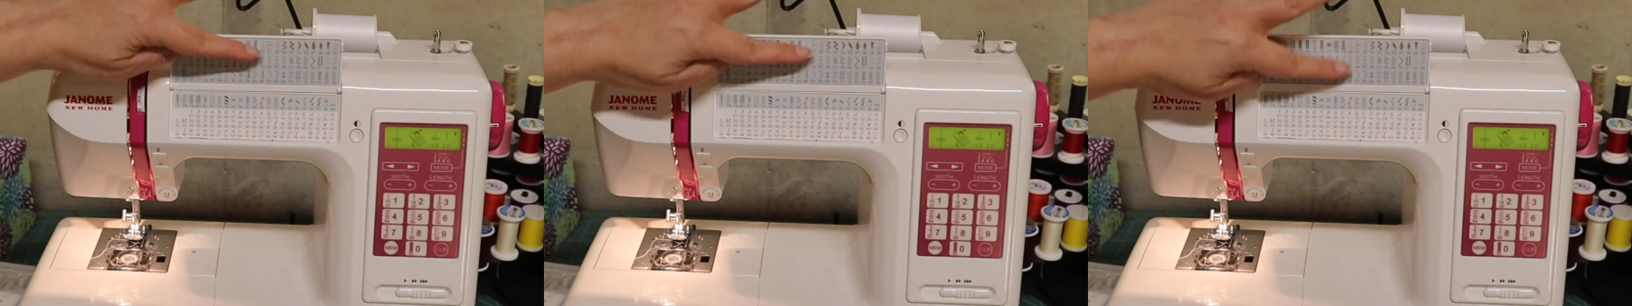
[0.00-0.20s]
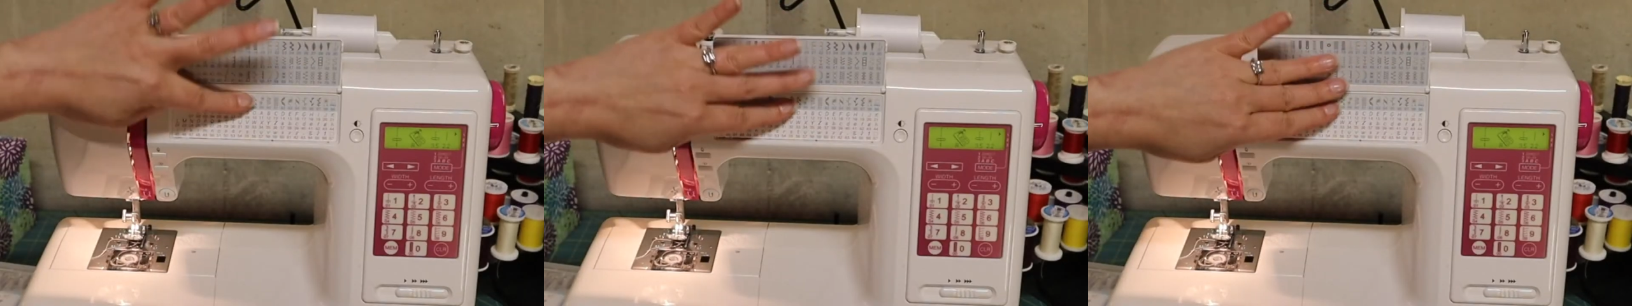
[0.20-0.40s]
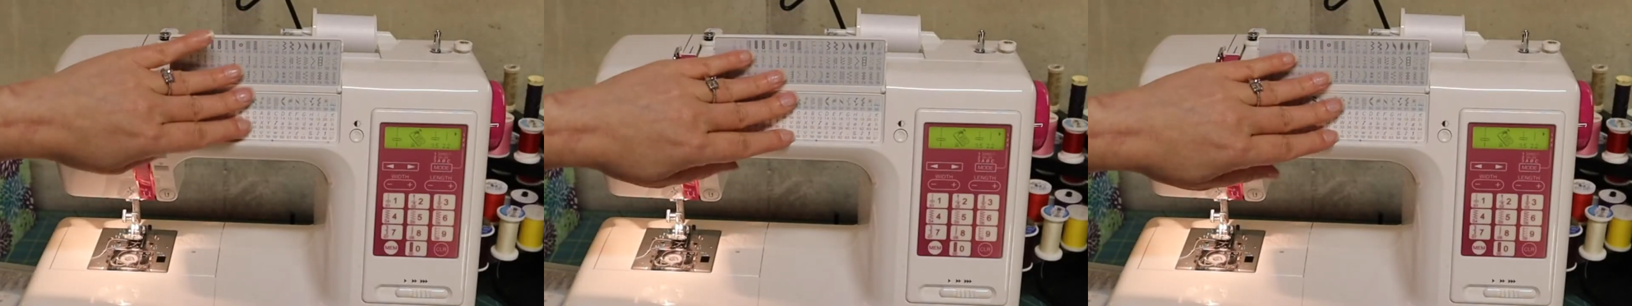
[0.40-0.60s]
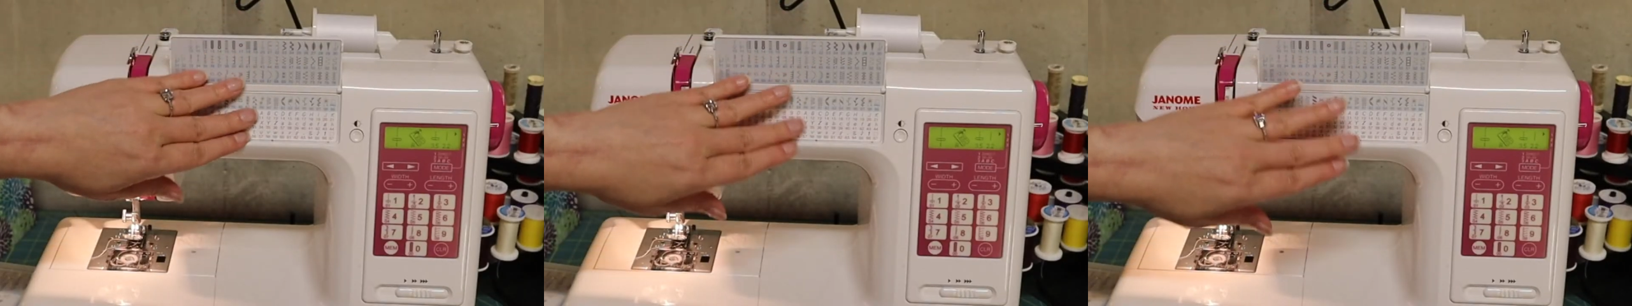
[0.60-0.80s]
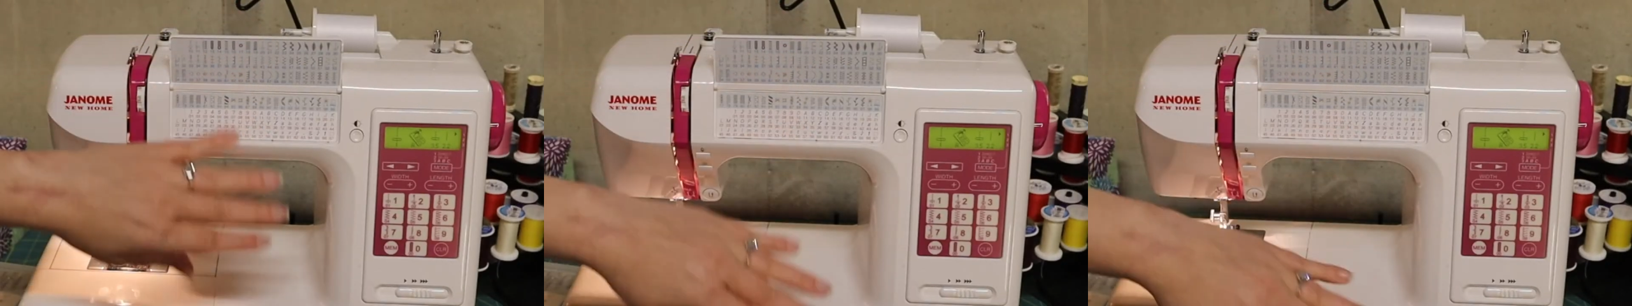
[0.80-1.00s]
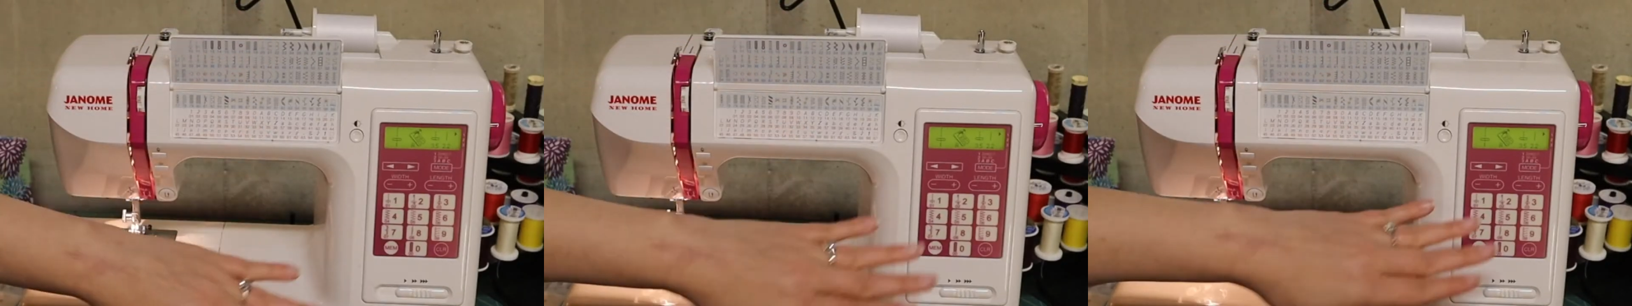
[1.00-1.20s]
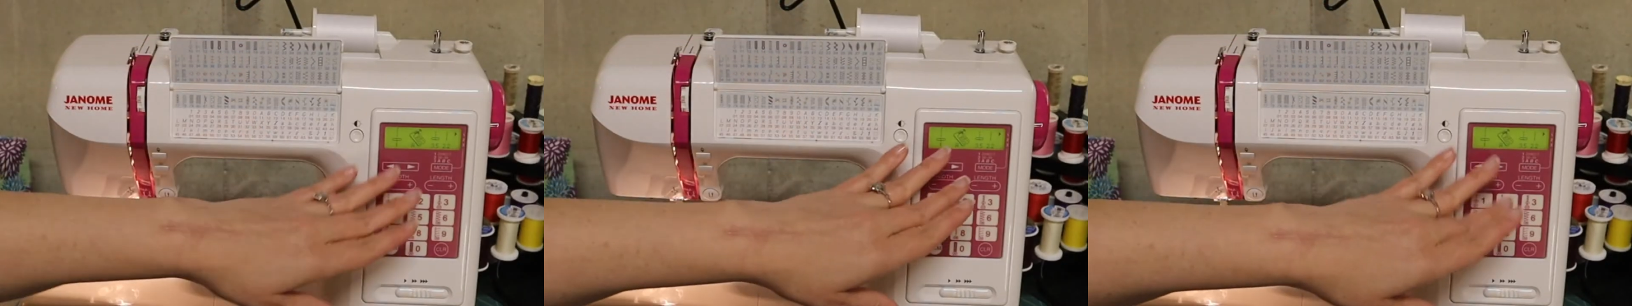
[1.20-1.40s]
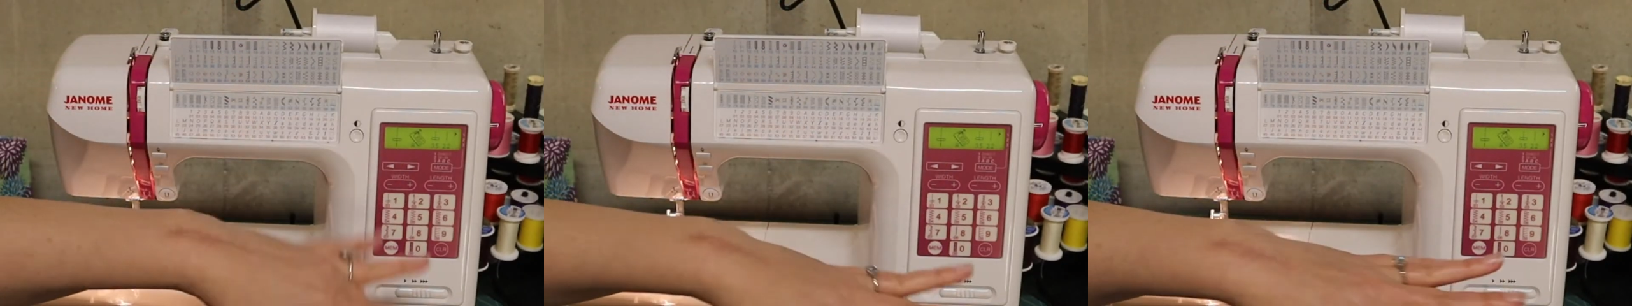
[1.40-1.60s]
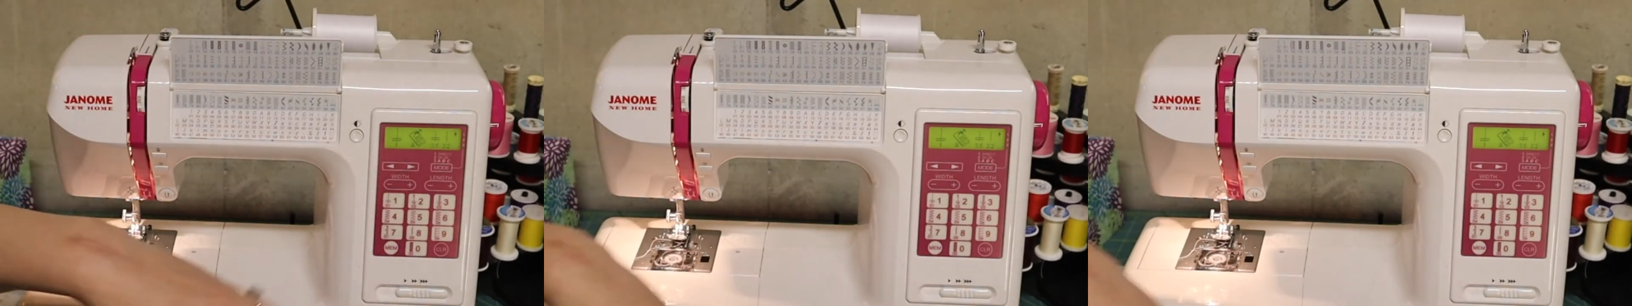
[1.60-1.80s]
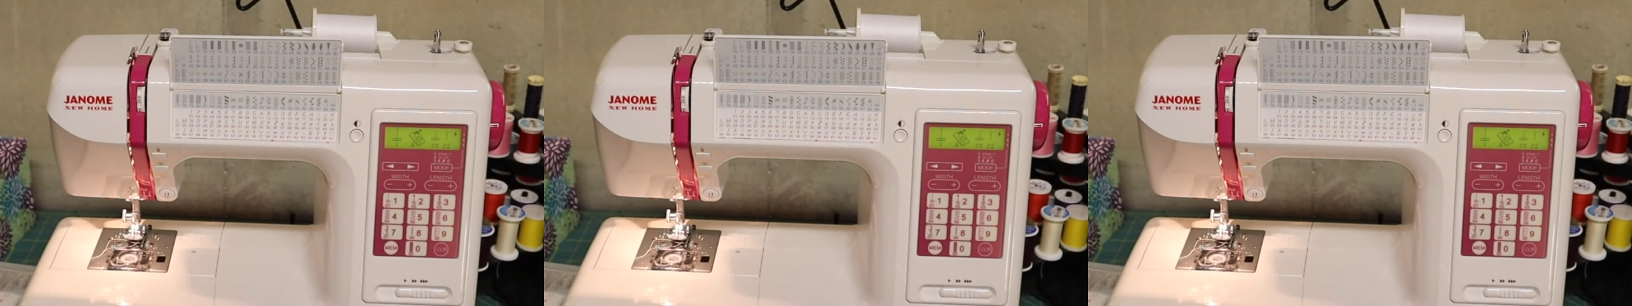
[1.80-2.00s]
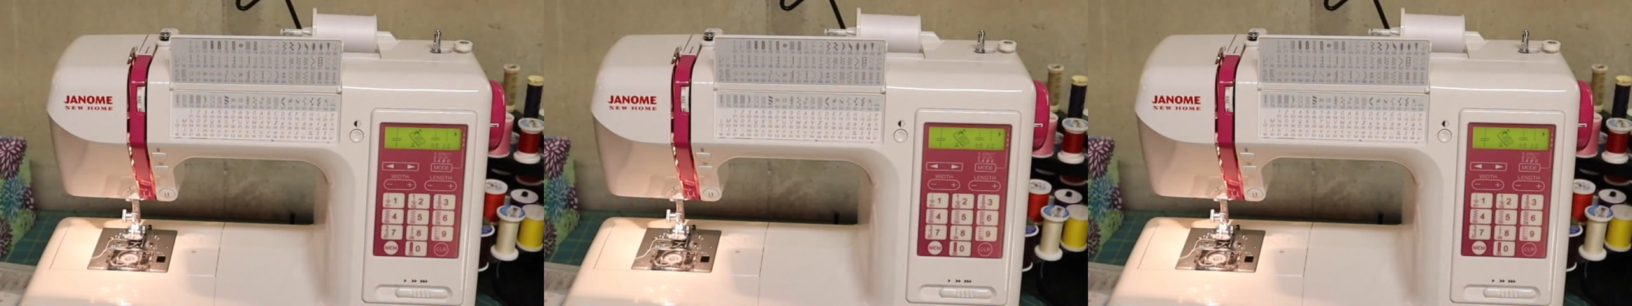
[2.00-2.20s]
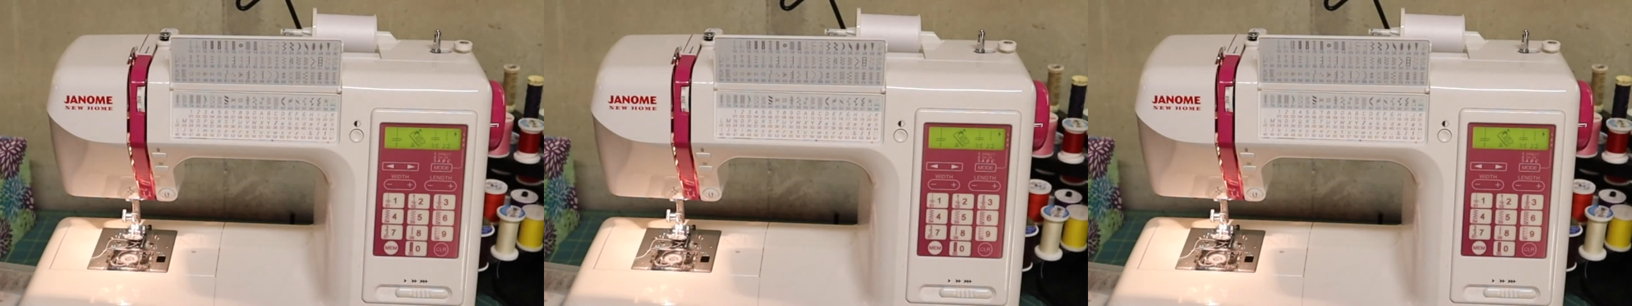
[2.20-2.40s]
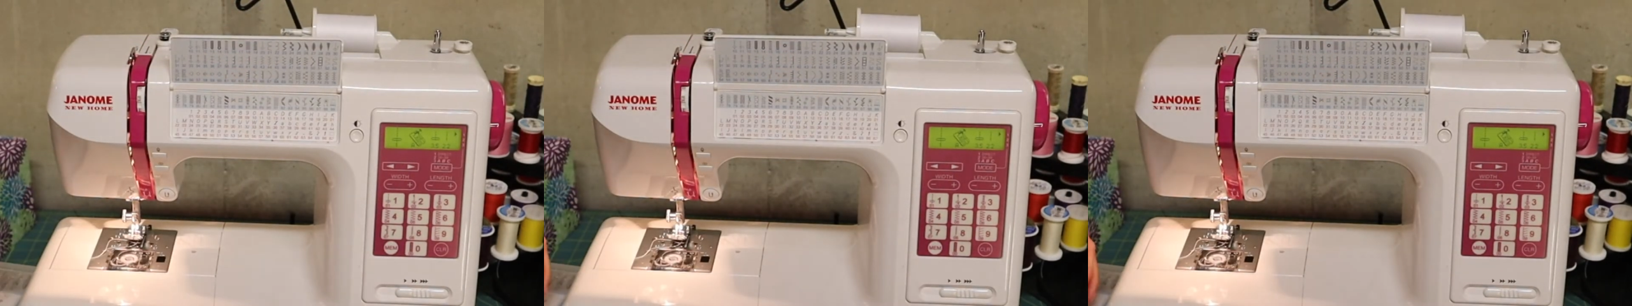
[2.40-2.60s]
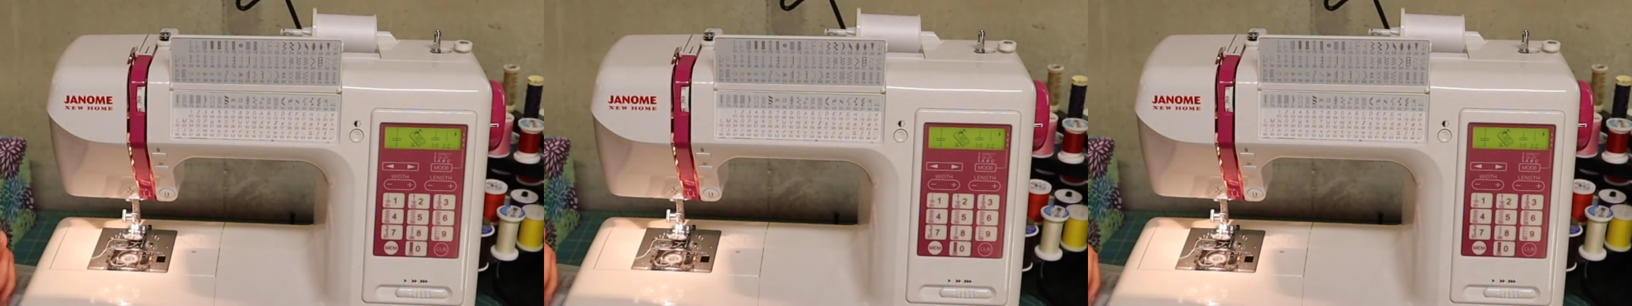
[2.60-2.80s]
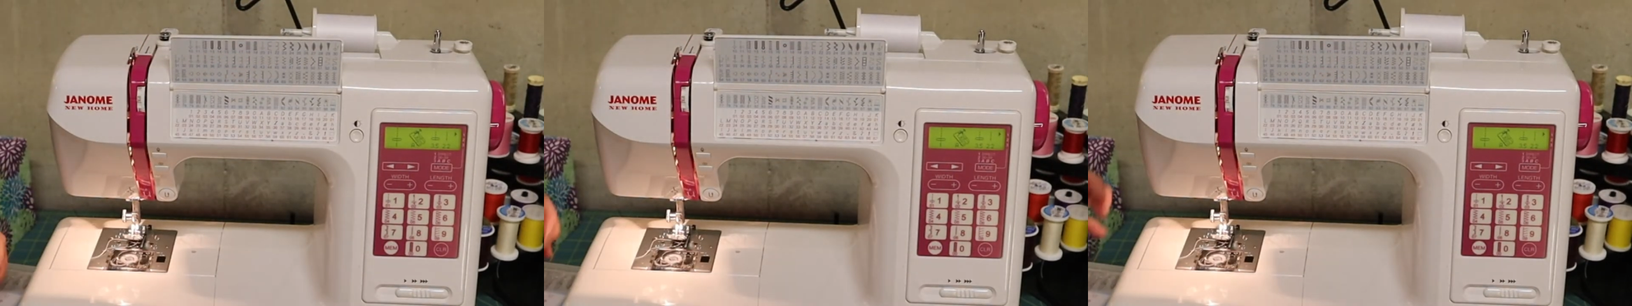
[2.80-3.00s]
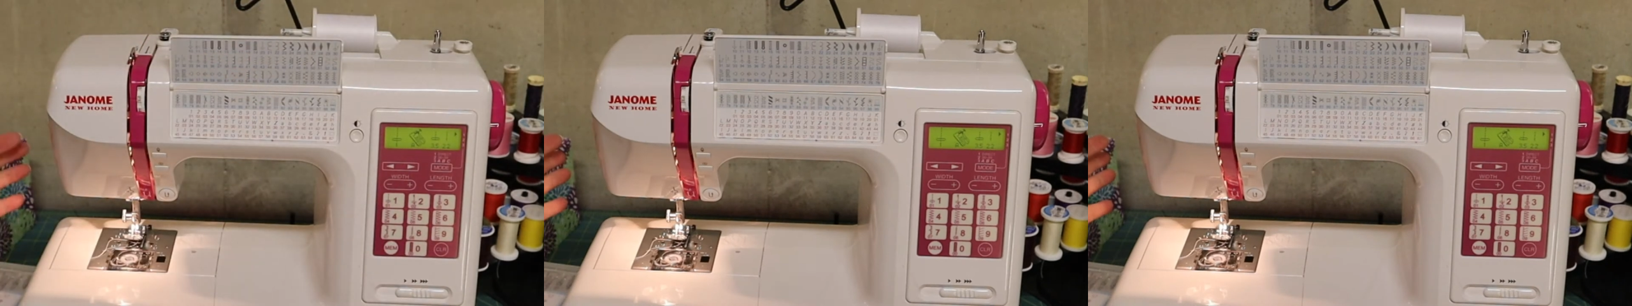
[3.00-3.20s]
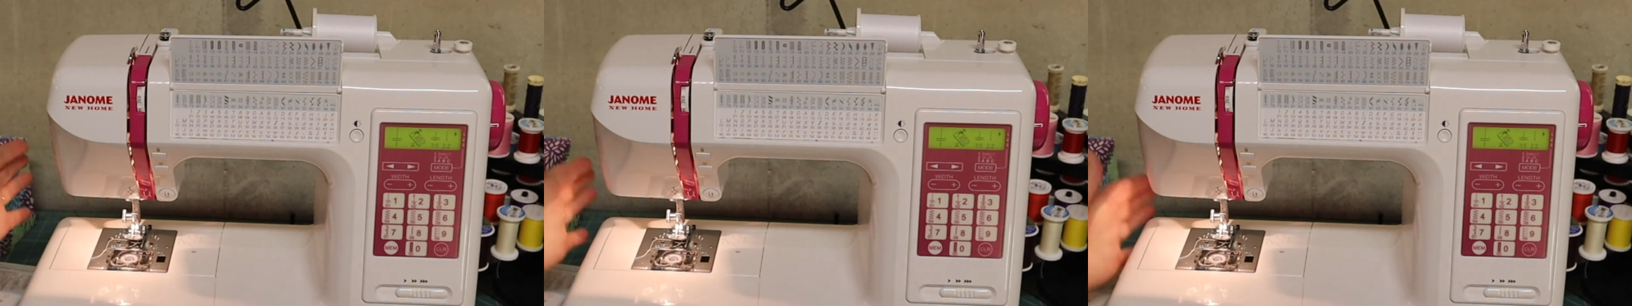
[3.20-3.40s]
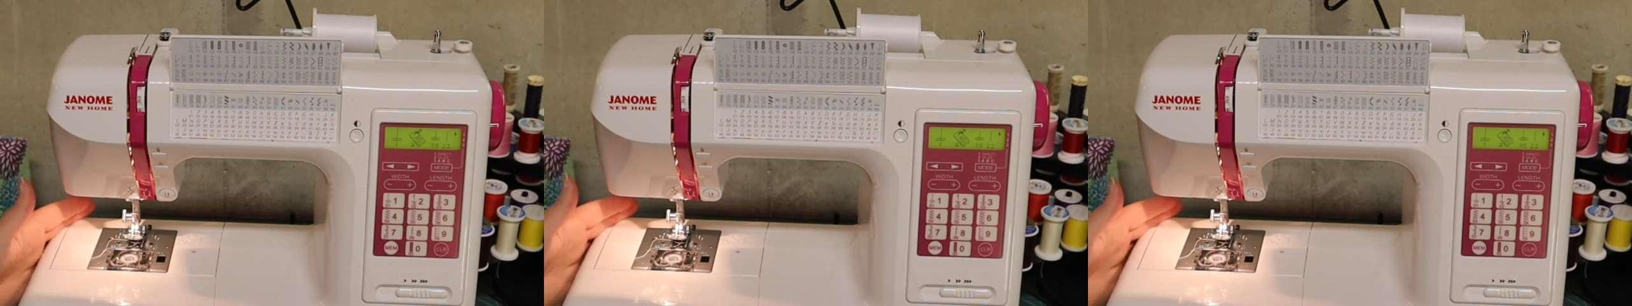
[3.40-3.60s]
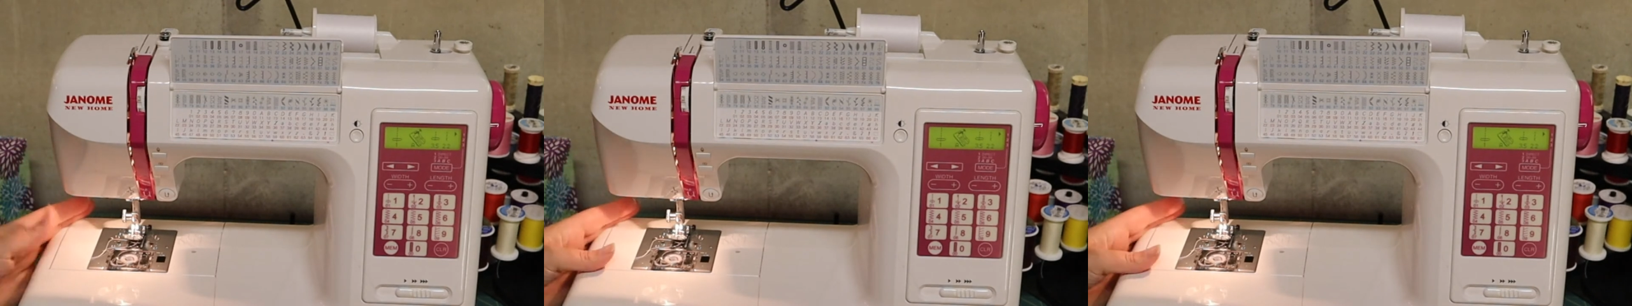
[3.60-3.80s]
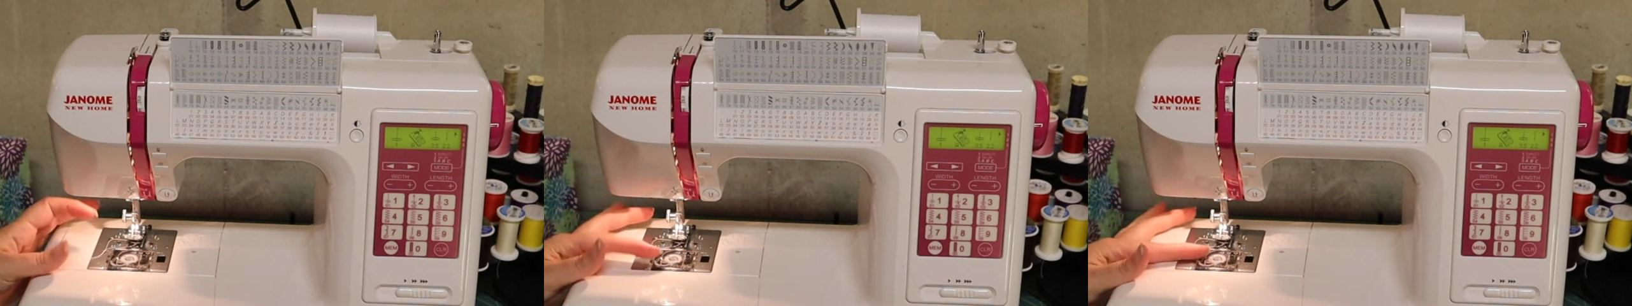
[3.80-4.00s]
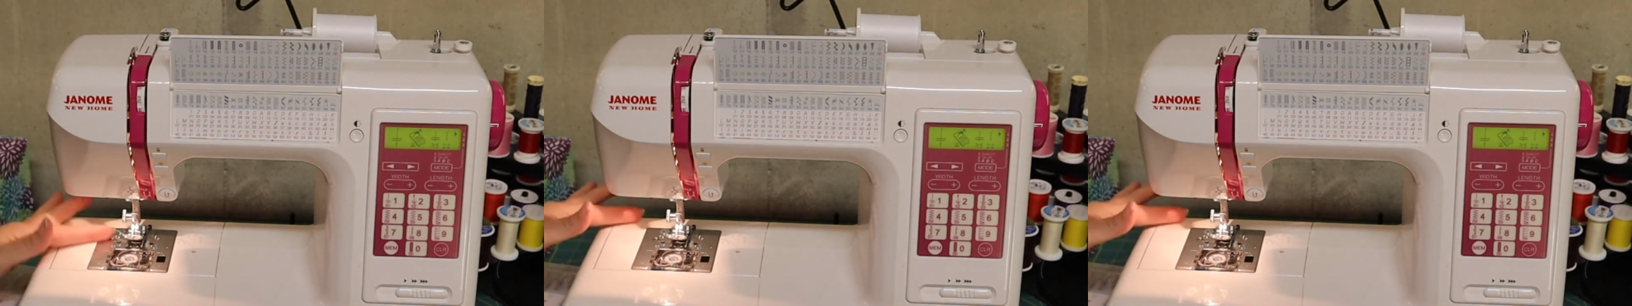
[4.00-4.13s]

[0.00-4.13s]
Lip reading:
[unreadable: no face in view]